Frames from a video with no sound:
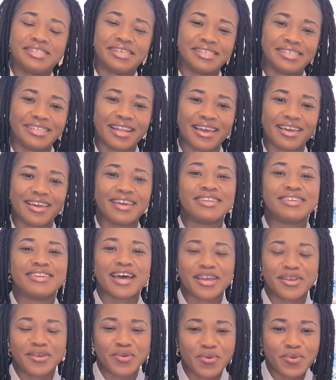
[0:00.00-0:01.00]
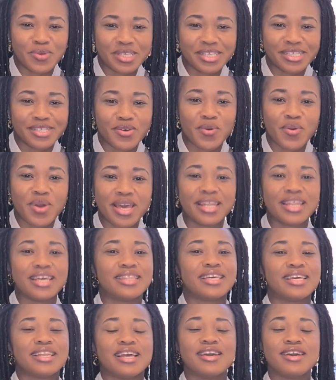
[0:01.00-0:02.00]
it's like a diagnosis or
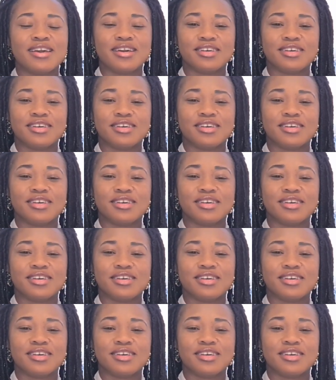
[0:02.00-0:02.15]
anything.